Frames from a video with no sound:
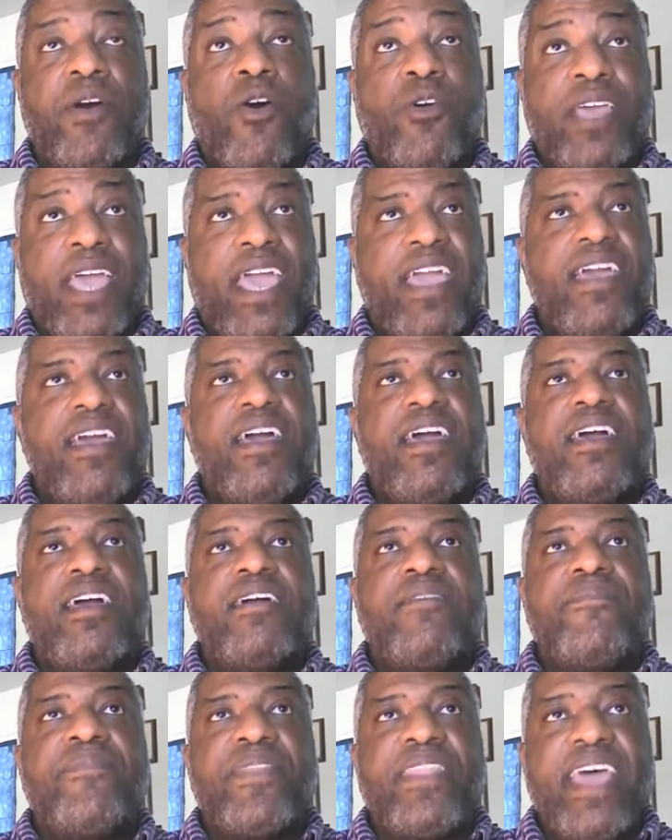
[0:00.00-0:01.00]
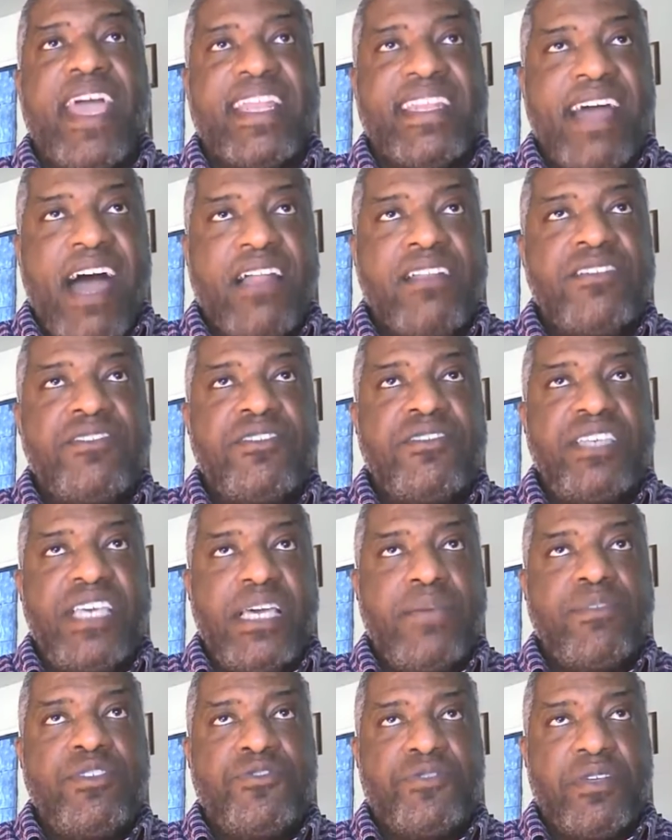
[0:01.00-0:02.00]
Okay, acknowledge your
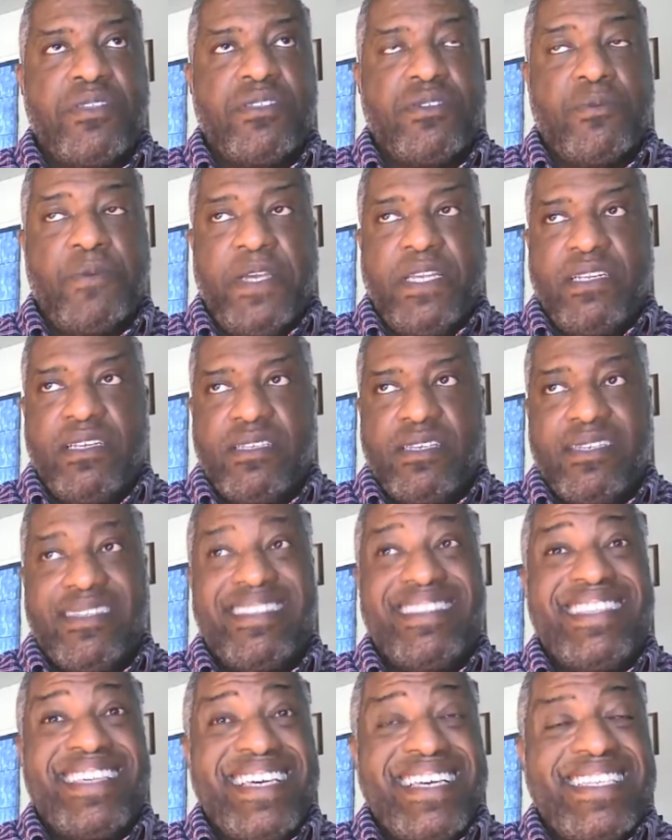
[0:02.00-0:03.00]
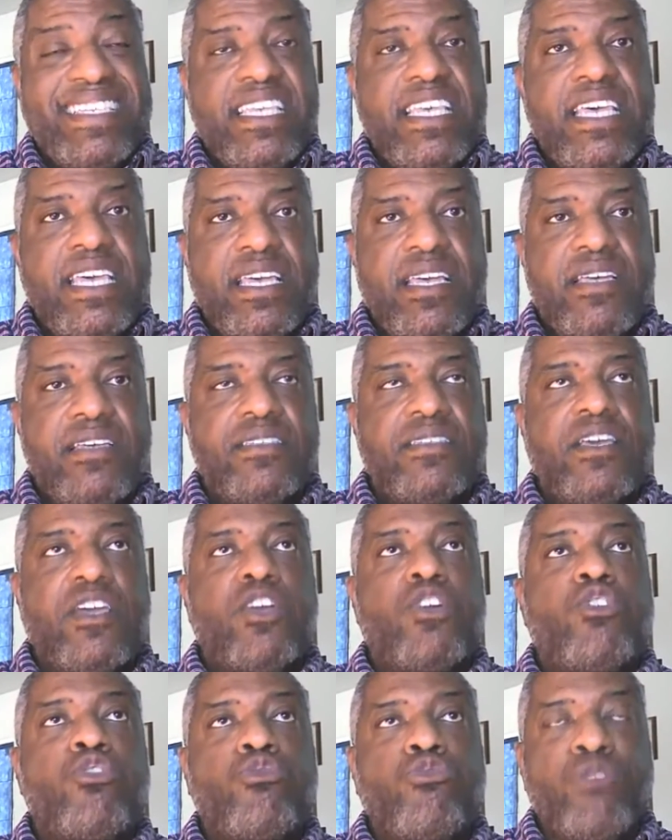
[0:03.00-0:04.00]
team's strengths and weaknesses. This is
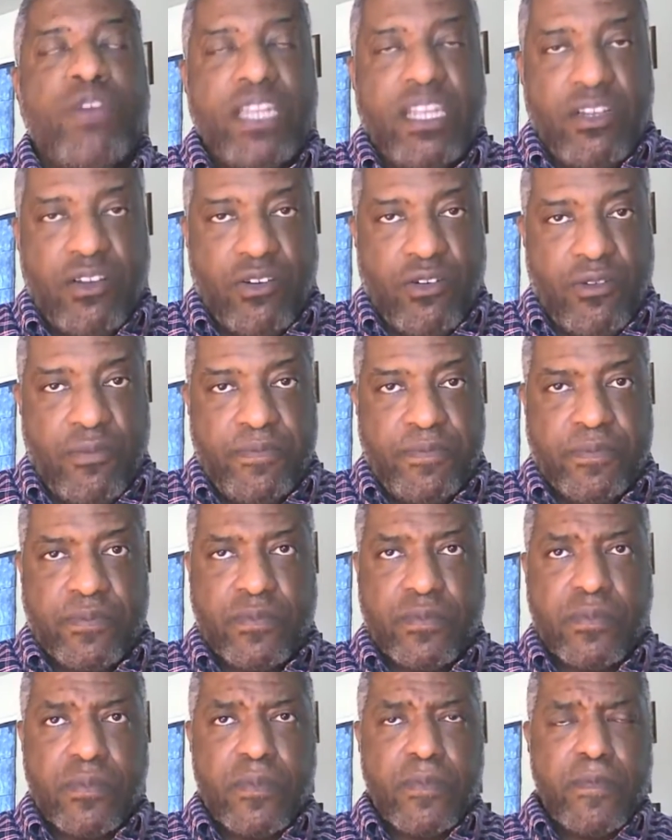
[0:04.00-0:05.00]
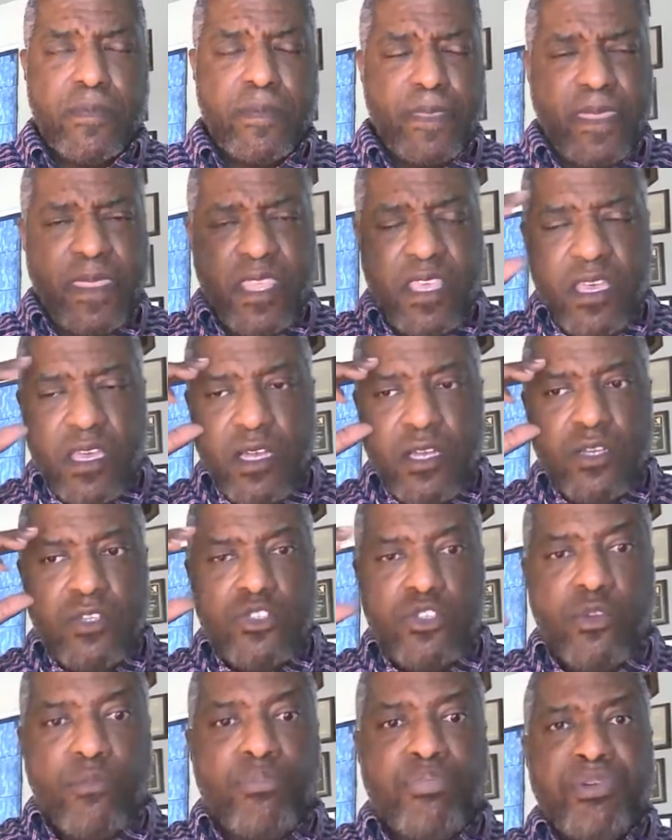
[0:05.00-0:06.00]
critical
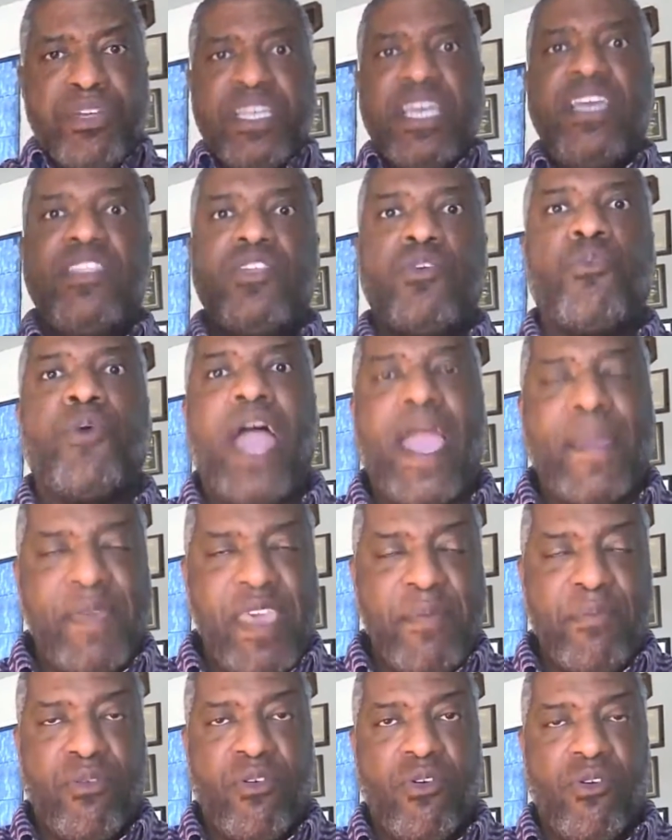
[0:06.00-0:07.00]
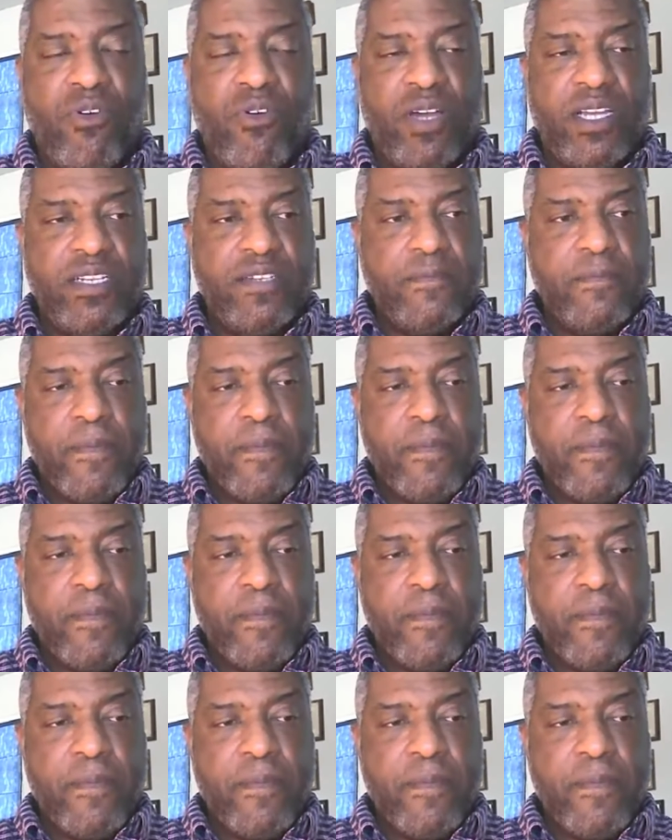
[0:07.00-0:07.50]
to bringing the right people on.